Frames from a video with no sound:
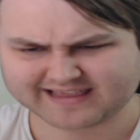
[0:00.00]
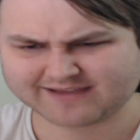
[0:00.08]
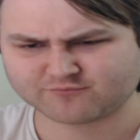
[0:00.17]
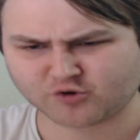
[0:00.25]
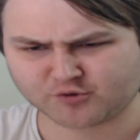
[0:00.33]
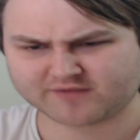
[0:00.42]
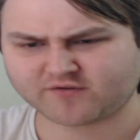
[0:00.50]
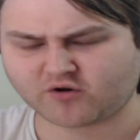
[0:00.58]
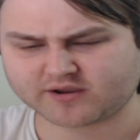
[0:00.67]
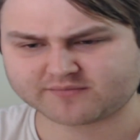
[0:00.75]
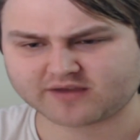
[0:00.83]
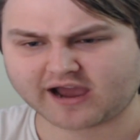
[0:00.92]
in RWBY
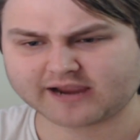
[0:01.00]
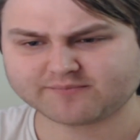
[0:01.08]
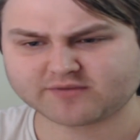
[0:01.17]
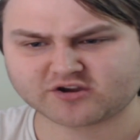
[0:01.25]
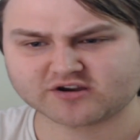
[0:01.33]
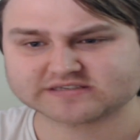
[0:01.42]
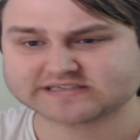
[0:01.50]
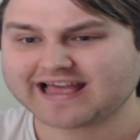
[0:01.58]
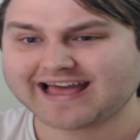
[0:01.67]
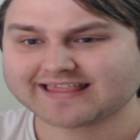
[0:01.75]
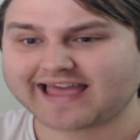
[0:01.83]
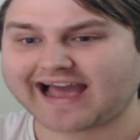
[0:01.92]
Volume 9, because
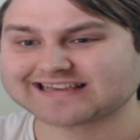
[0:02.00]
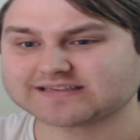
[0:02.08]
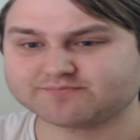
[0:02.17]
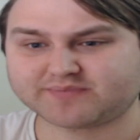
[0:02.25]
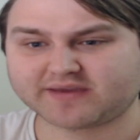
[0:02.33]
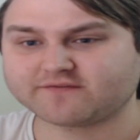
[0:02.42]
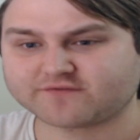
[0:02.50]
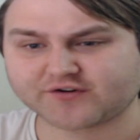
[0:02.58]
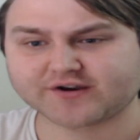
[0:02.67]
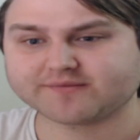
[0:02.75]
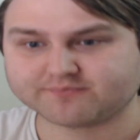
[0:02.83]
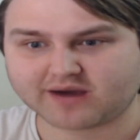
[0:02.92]
there hasn't been
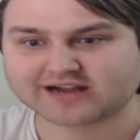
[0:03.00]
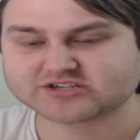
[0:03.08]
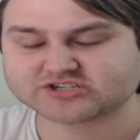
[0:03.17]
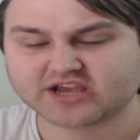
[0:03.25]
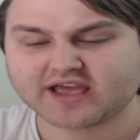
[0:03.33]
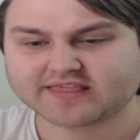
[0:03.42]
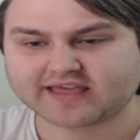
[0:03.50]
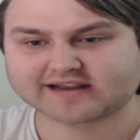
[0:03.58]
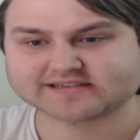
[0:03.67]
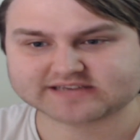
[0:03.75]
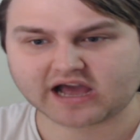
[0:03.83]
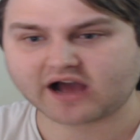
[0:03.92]
very much that
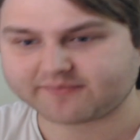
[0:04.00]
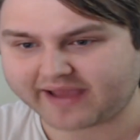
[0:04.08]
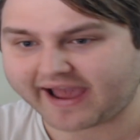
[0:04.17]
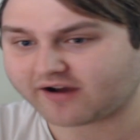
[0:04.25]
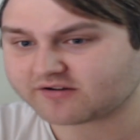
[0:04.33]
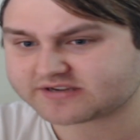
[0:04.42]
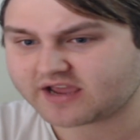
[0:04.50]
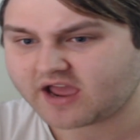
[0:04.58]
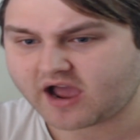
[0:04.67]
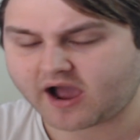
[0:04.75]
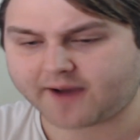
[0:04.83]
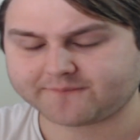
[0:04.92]
has come out,
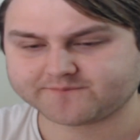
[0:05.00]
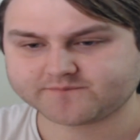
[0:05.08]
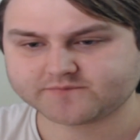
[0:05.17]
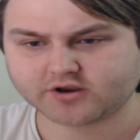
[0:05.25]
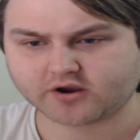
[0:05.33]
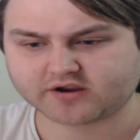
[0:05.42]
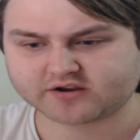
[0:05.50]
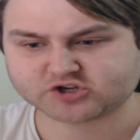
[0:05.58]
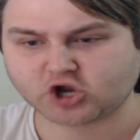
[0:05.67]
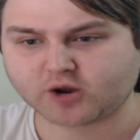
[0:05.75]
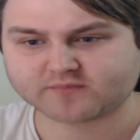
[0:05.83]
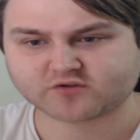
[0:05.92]
in
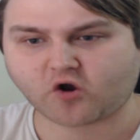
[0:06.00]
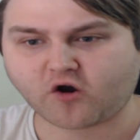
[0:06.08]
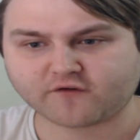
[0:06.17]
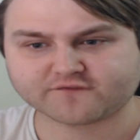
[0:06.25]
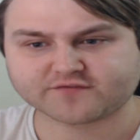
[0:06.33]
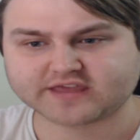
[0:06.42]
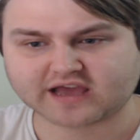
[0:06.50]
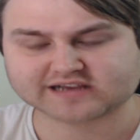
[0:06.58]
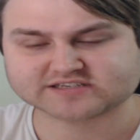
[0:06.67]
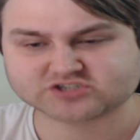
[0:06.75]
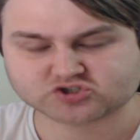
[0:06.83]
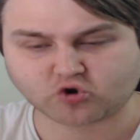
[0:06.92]
terms of the
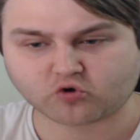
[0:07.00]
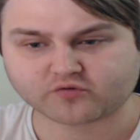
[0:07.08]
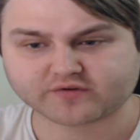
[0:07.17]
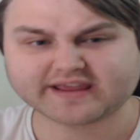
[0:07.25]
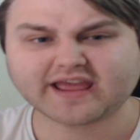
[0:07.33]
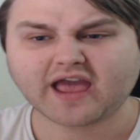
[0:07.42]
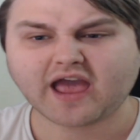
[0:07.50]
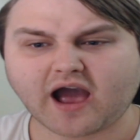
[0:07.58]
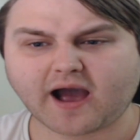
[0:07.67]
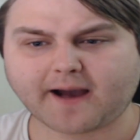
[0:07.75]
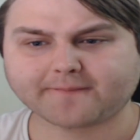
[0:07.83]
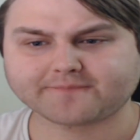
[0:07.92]
story.
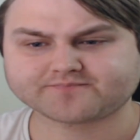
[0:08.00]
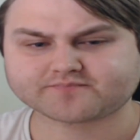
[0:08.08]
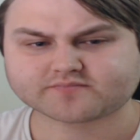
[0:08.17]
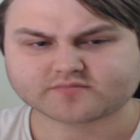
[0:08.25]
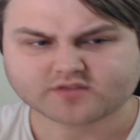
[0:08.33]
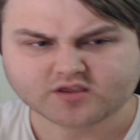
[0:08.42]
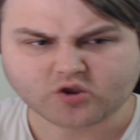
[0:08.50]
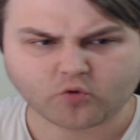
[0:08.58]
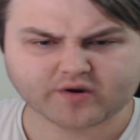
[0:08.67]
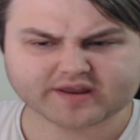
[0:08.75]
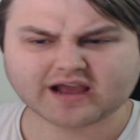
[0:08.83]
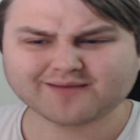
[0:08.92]

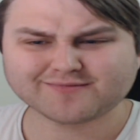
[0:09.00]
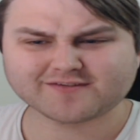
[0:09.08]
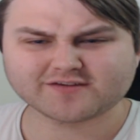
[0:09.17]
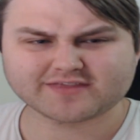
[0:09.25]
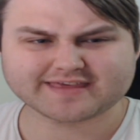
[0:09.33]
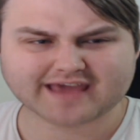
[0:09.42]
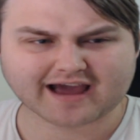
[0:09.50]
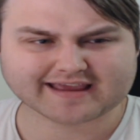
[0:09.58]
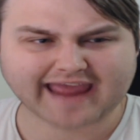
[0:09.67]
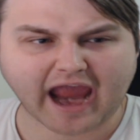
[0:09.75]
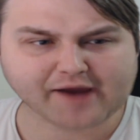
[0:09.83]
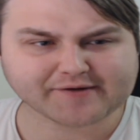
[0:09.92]
When it comes to the
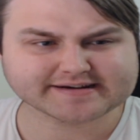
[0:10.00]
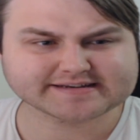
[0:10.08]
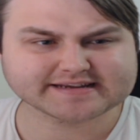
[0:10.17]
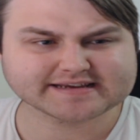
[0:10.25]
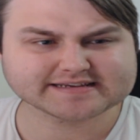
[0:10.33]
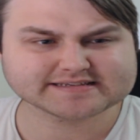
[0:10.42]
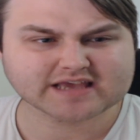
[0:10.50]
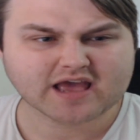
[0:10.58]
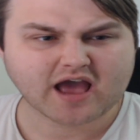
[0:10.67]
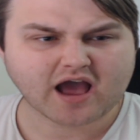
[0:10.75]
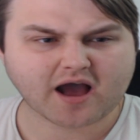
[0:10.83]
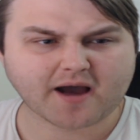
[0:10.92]
characters,
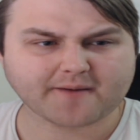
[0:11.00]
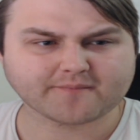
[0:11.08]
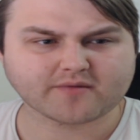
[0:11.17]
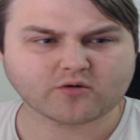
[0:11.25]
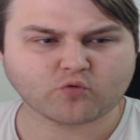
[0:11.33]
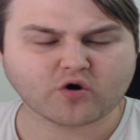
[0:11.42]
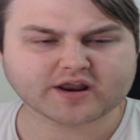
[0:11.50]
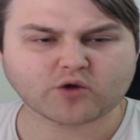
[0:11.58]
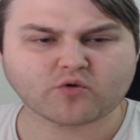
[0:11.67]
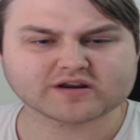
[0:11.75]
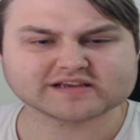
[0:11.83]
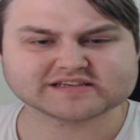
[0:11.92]
what I
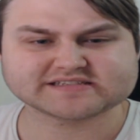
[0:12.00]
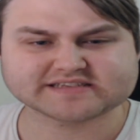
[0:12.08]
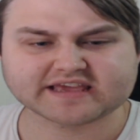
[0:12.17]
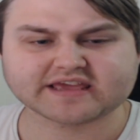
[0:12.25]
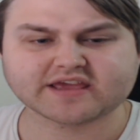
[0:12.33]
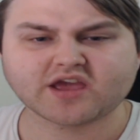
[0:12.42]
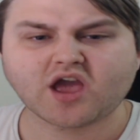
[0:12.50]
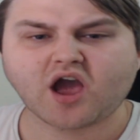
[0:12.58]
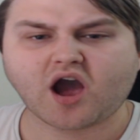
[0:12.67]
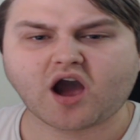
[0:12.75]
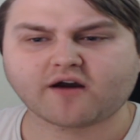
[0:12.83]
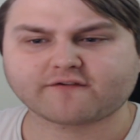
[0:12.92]
want to see
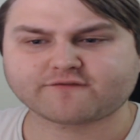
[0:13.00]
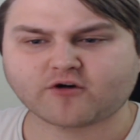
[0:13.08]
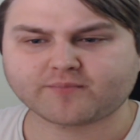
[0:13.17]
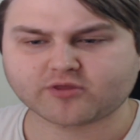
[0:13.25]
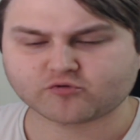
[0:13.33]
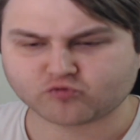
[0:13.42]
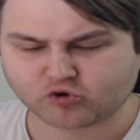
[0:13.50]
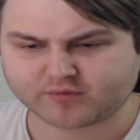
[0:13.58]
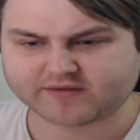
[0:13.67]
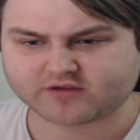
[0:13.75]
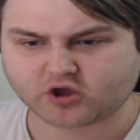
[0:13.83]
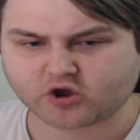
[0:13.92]
from the RWBY